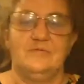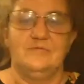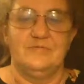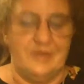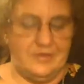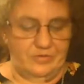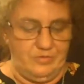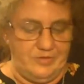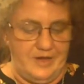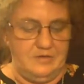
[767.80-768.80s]
I'll take
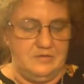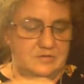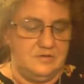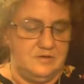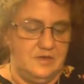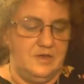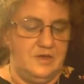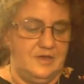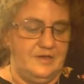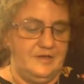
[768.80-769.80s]
those out.
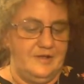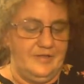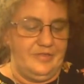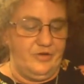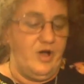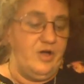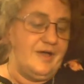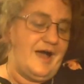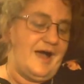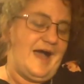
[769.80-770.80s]

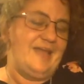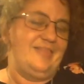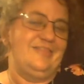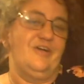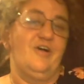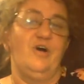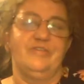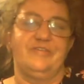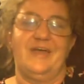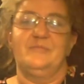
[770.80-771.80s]
They're all the
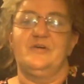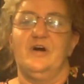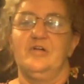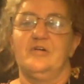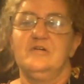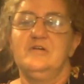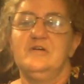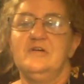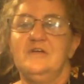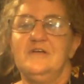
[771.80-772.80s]
same color.
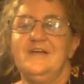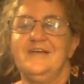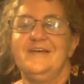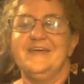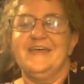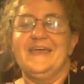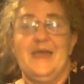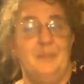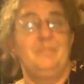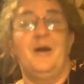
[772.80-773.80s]

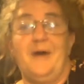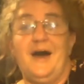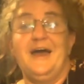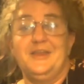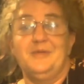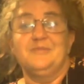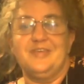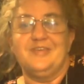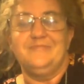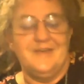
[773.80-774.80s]
Yep, I'm hiding them
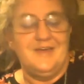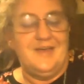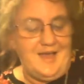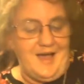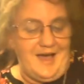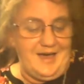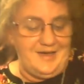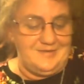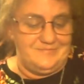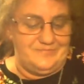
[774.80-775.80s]
because
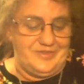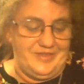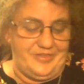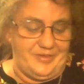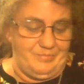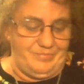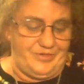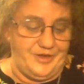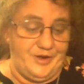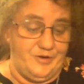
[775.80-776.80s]
I did some
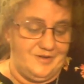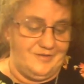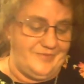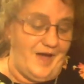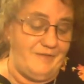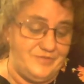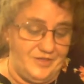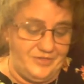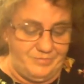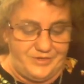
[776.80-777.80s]
serious. I've
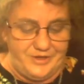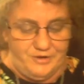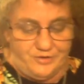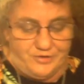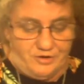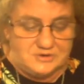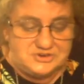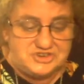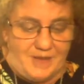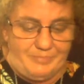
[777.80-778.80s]
done some serious yarn
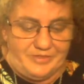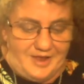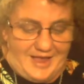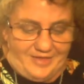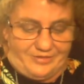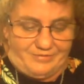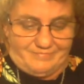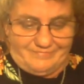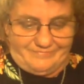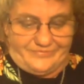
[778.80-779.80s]
shopping the last
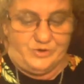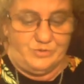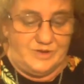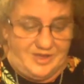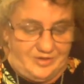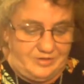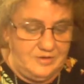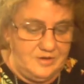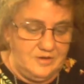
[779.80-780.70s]
few weeks.